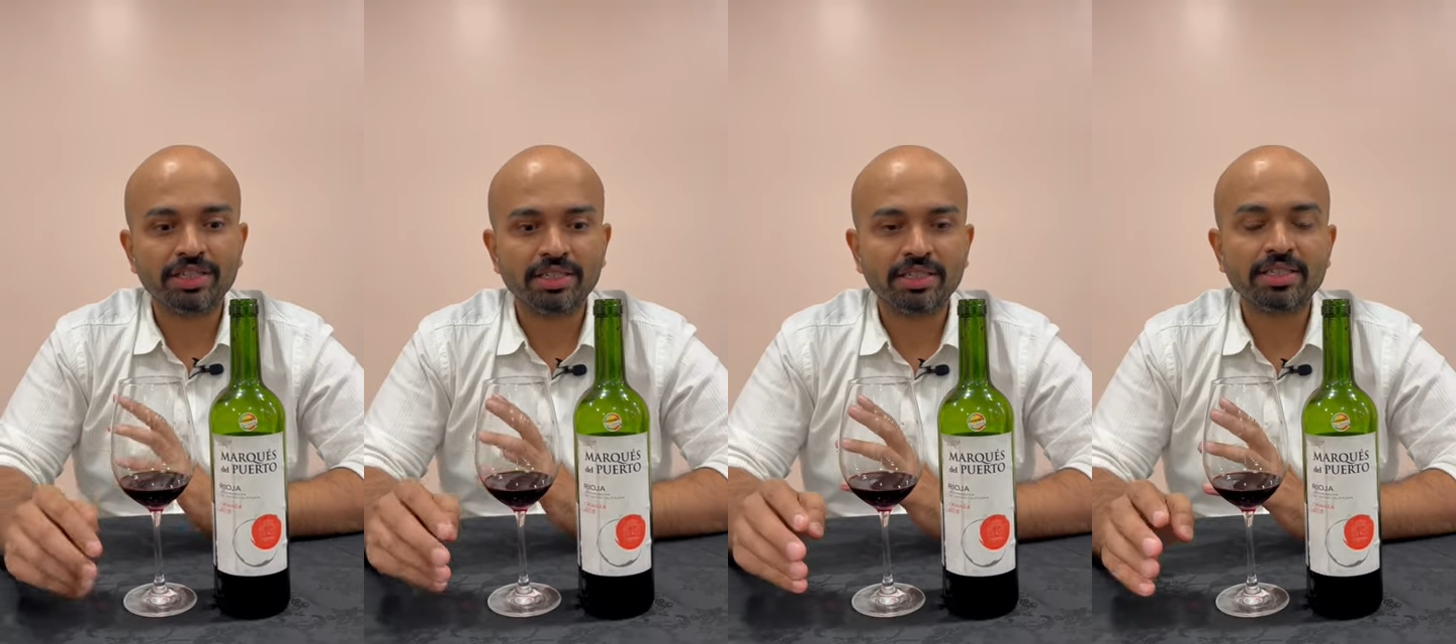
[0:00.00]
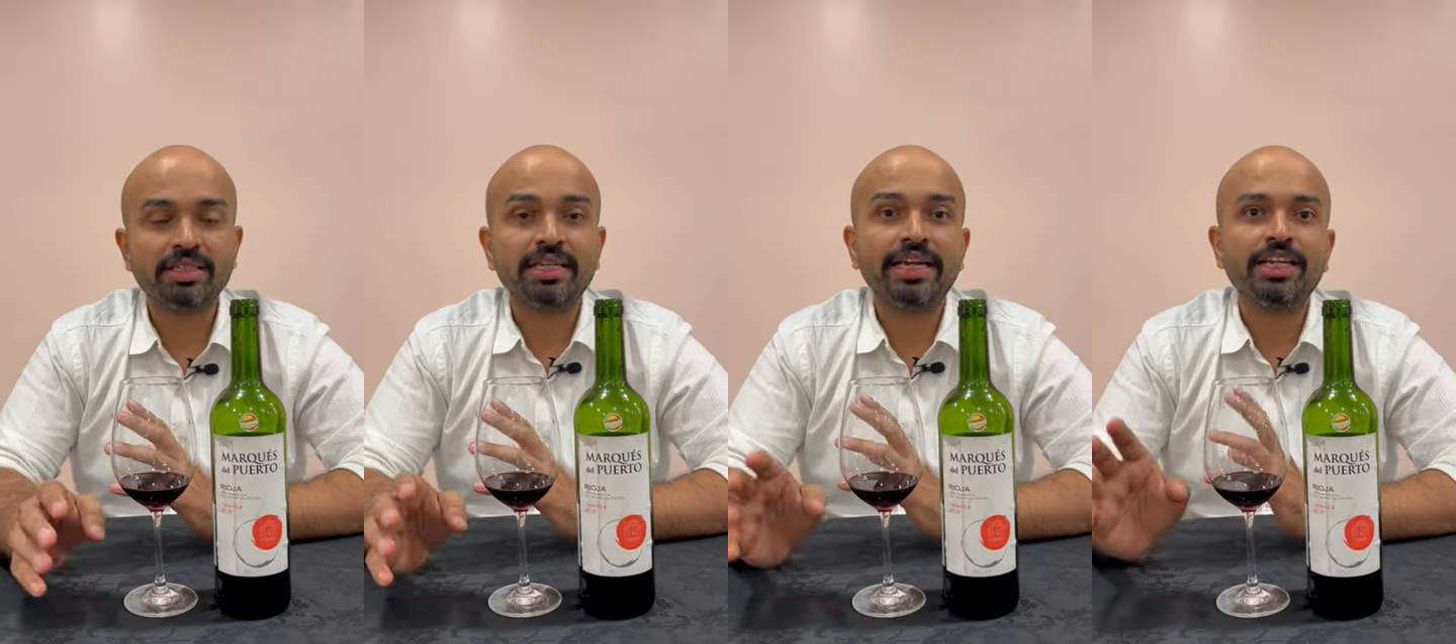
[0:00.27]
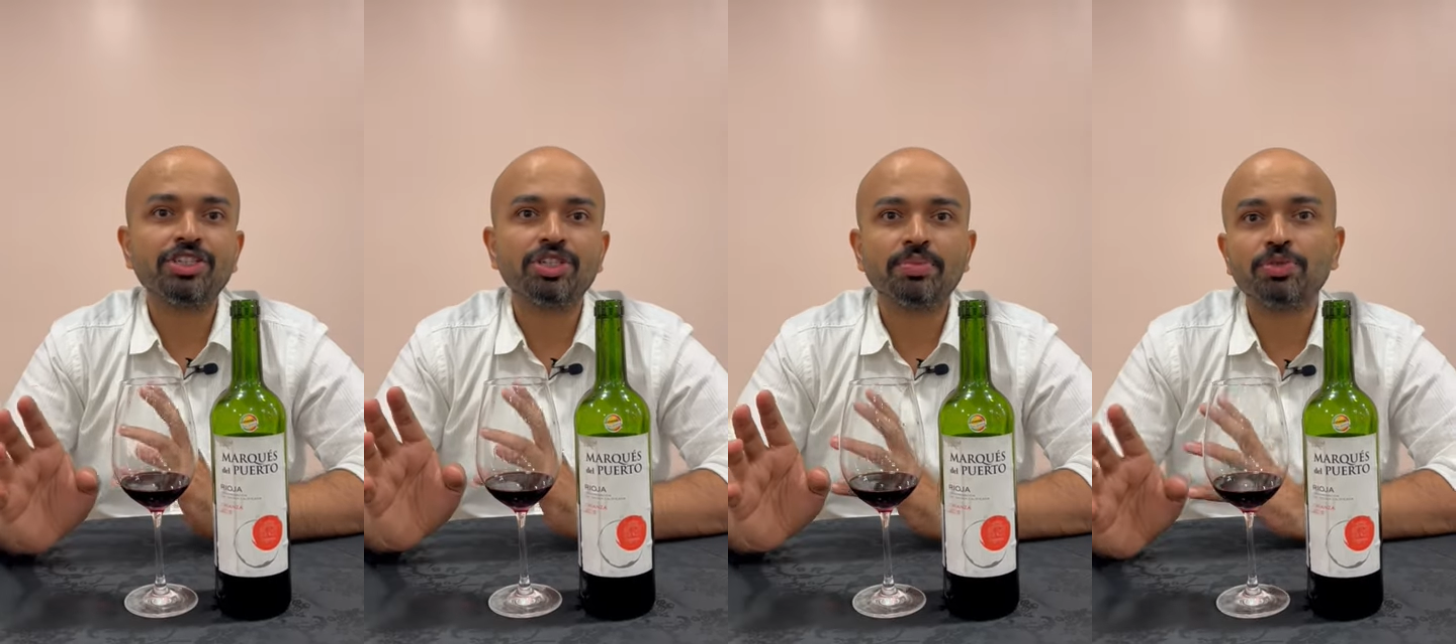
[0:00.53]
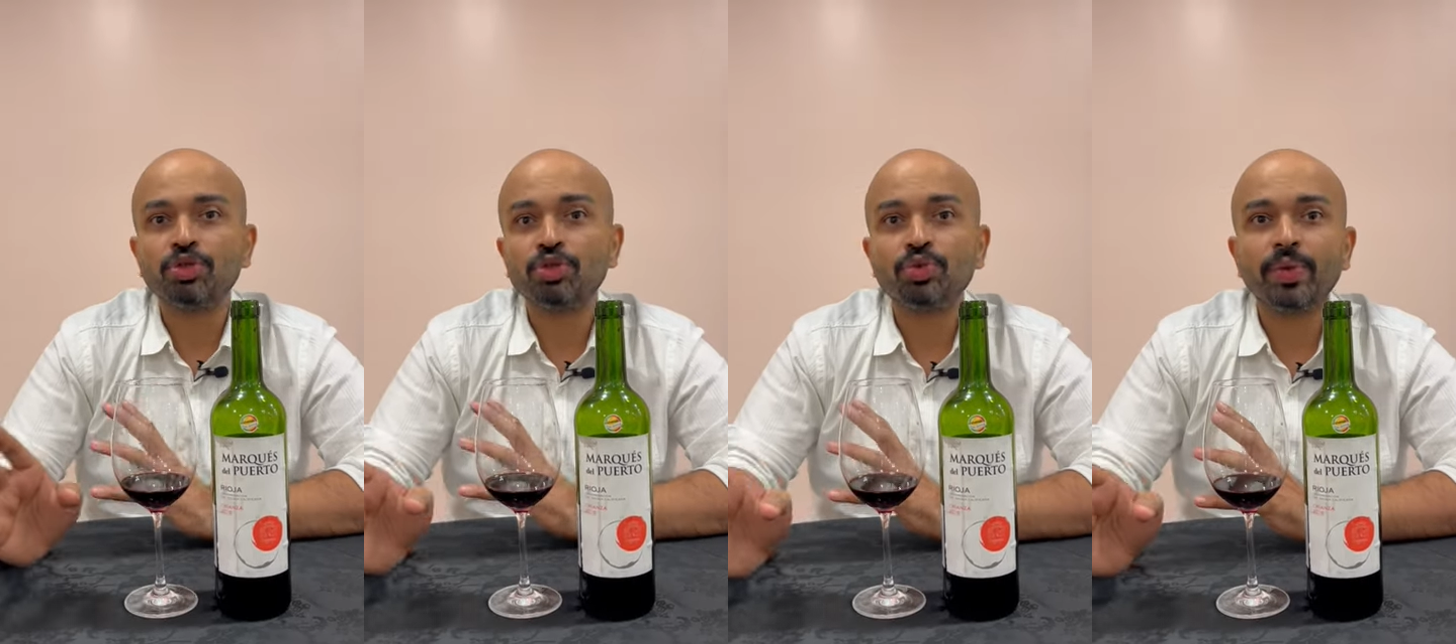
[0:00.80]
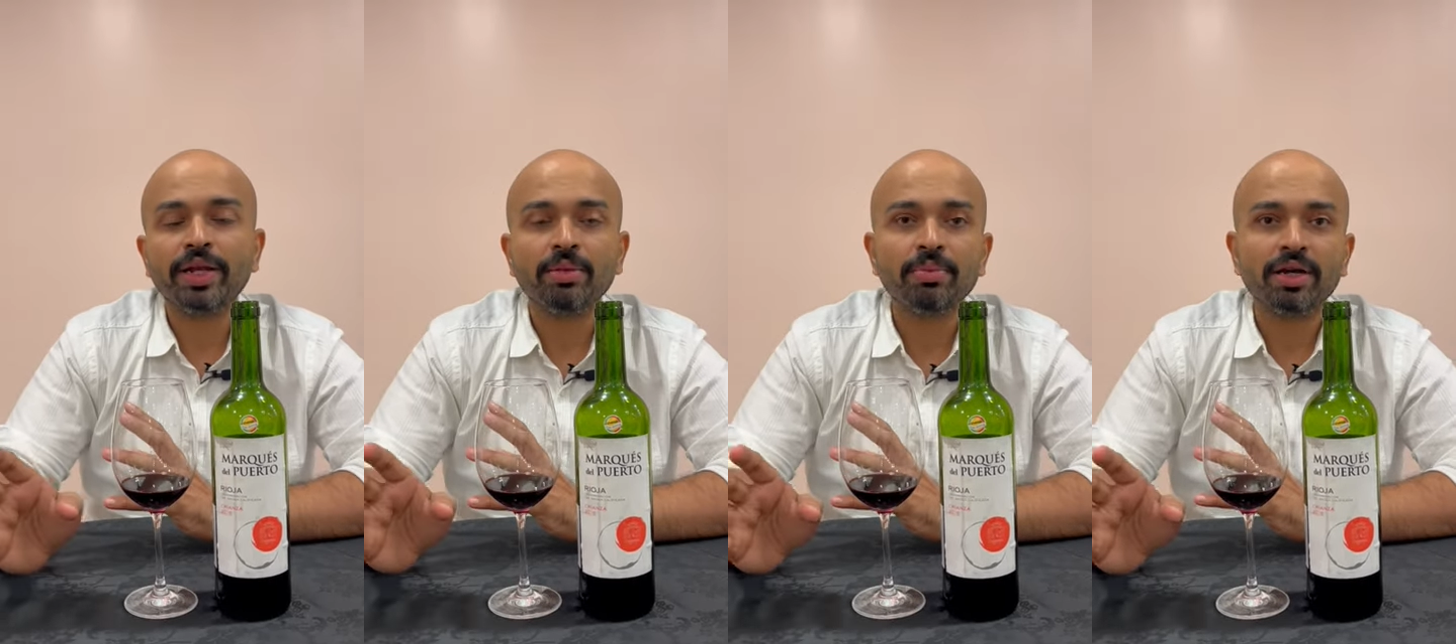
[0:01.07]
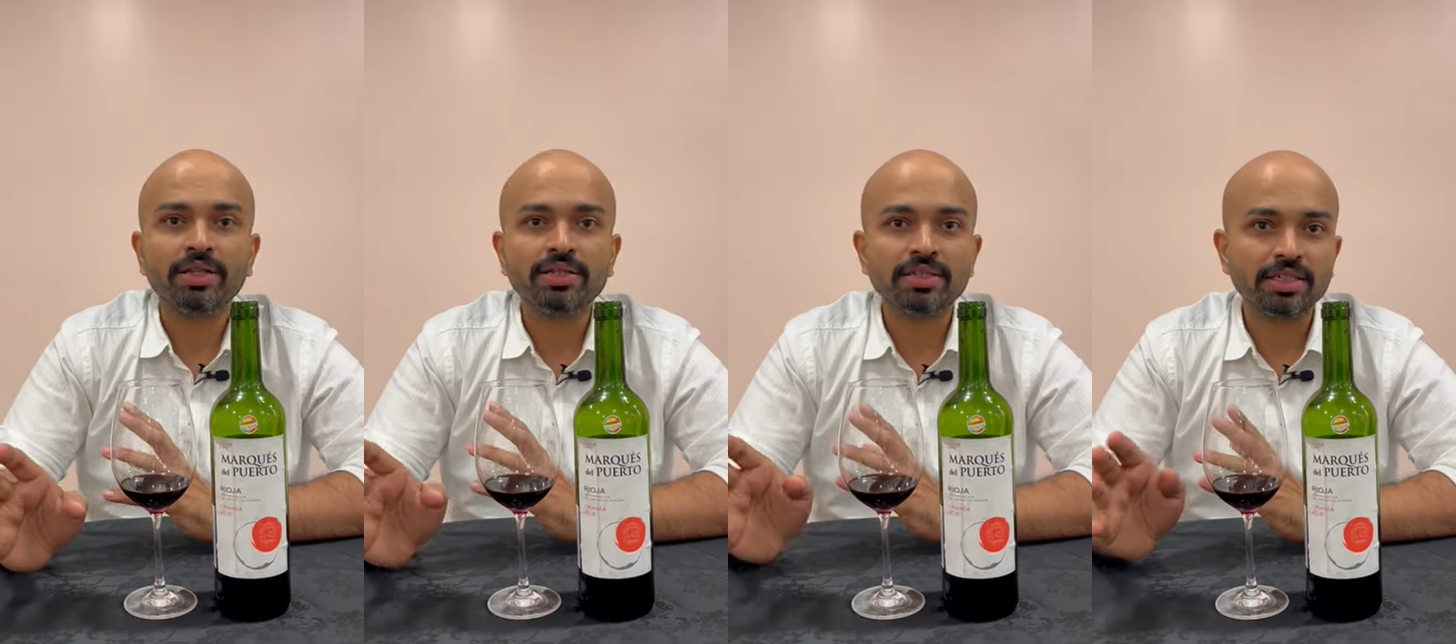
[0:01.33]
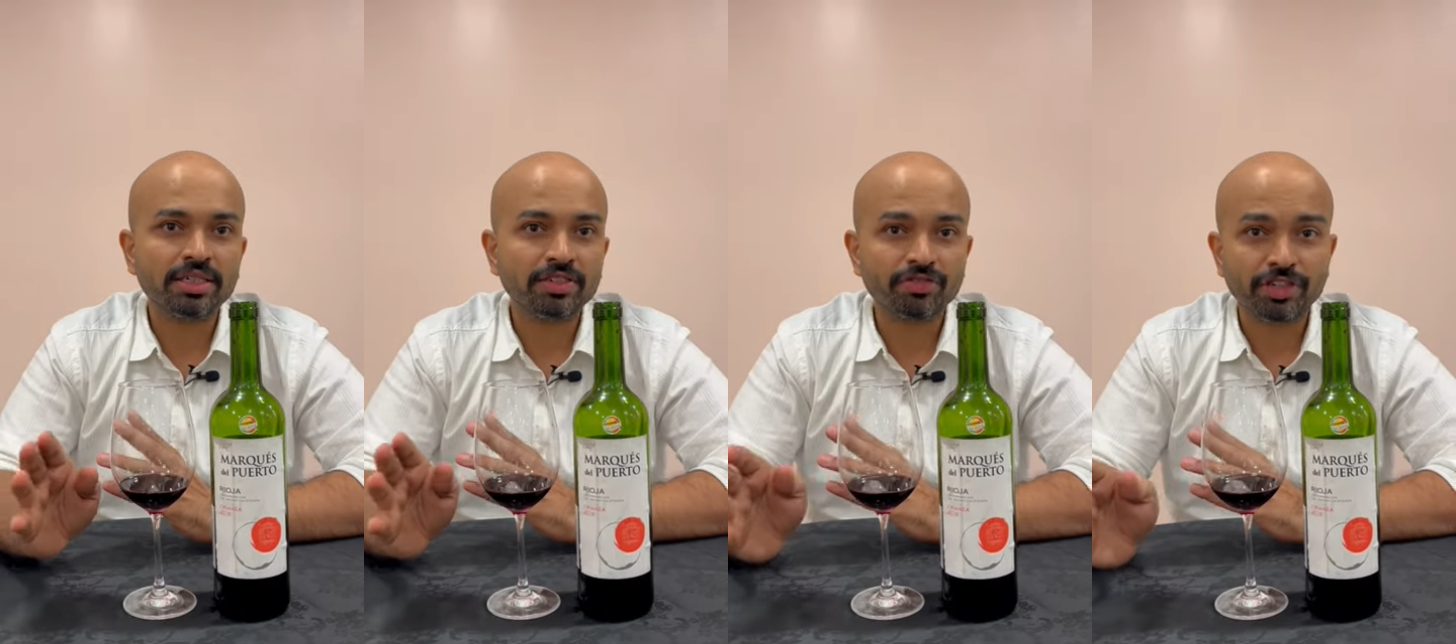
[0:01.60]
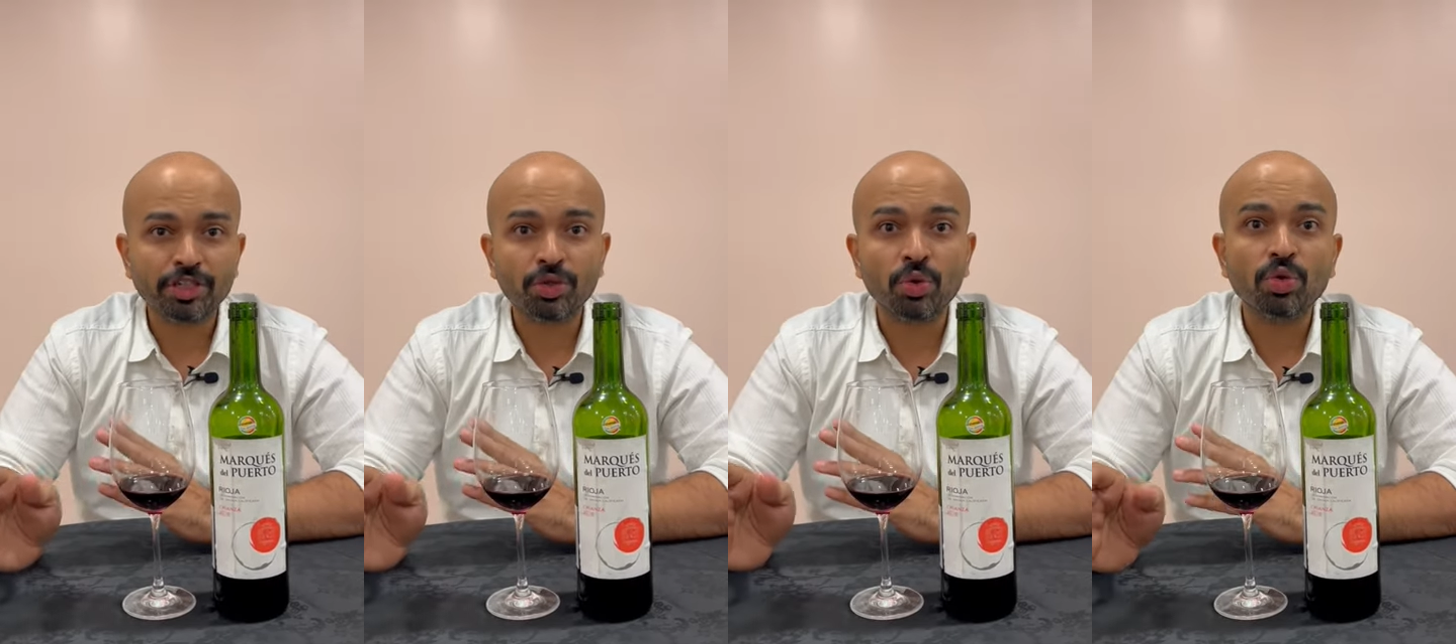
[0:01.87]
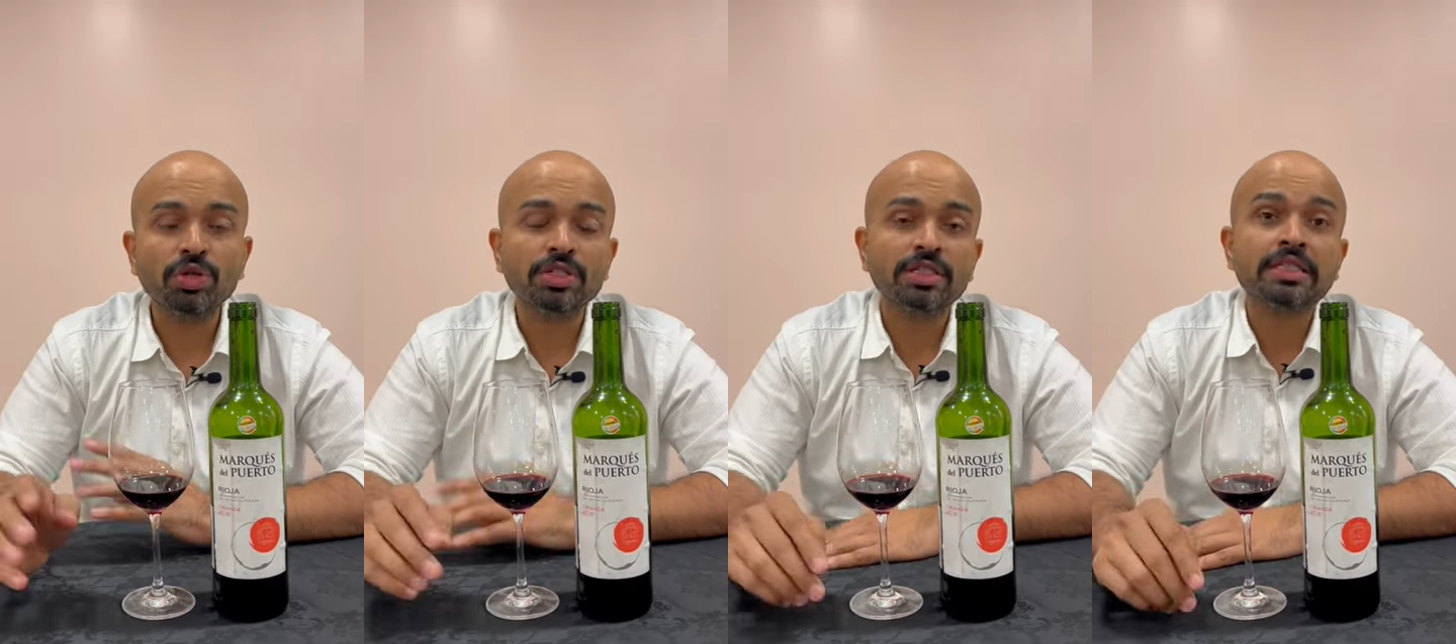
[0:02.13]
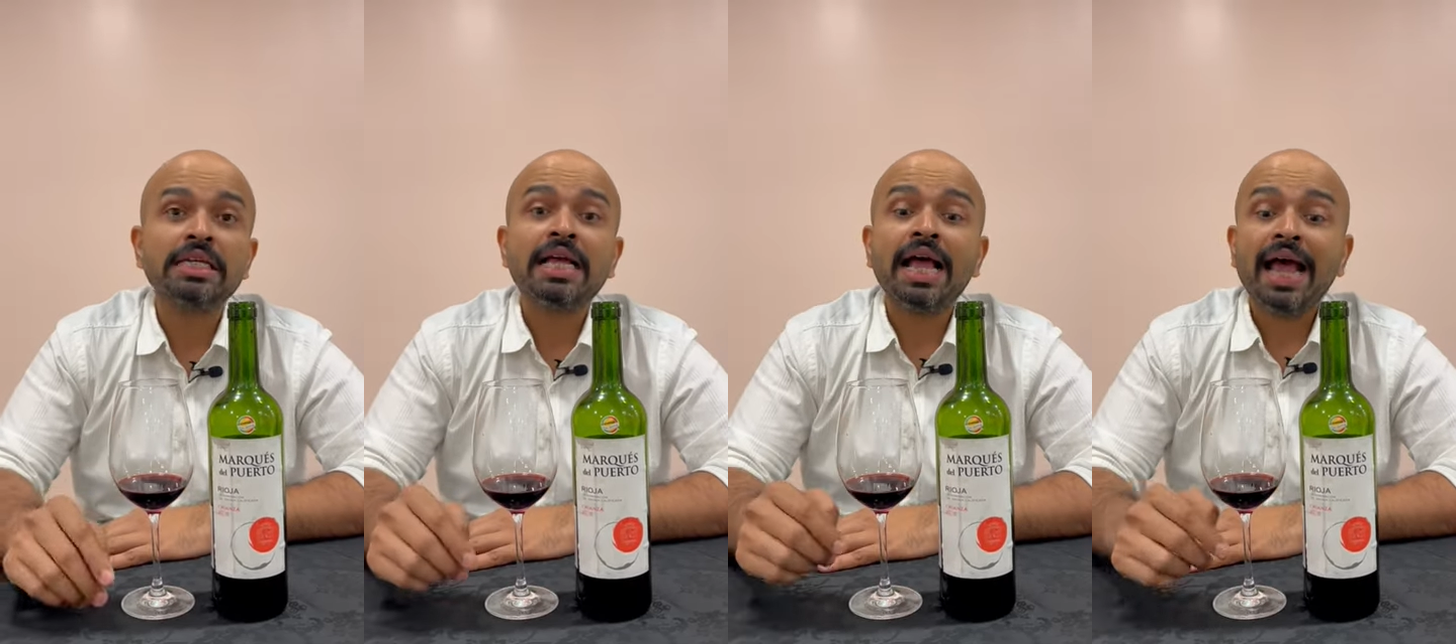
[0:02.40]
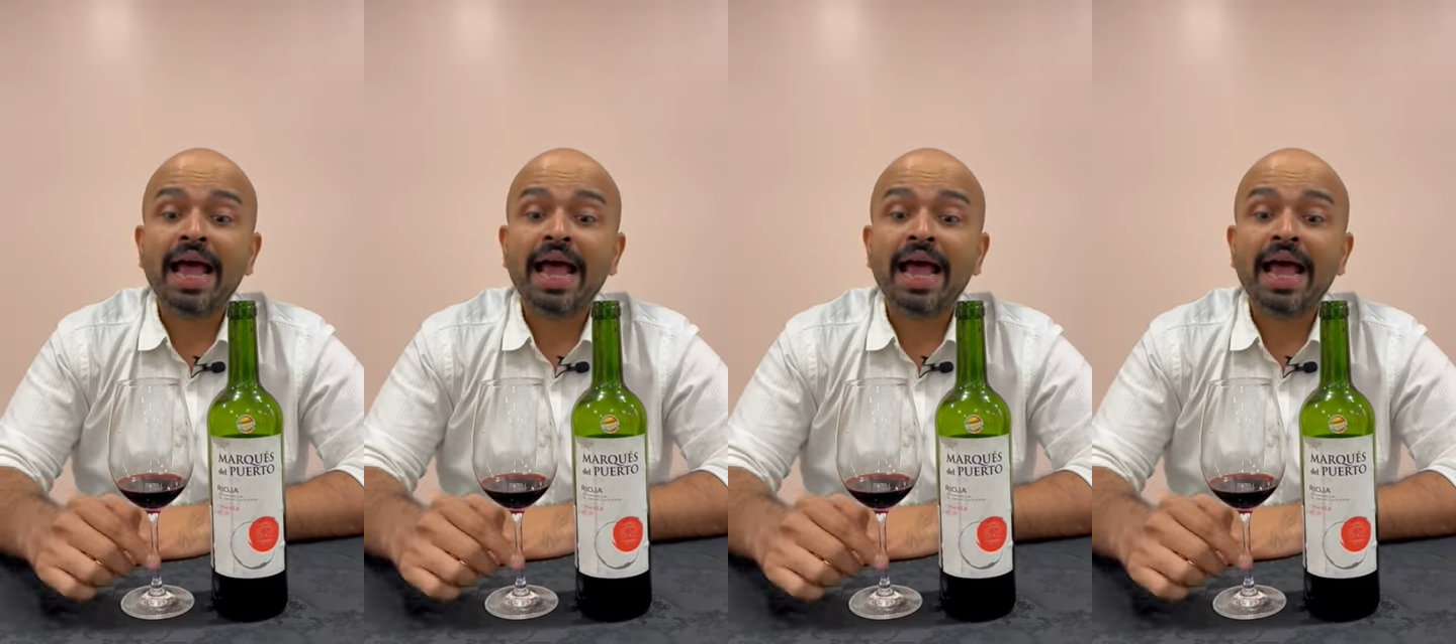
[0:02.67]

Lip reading: This is aged up to 12 months in different oaks,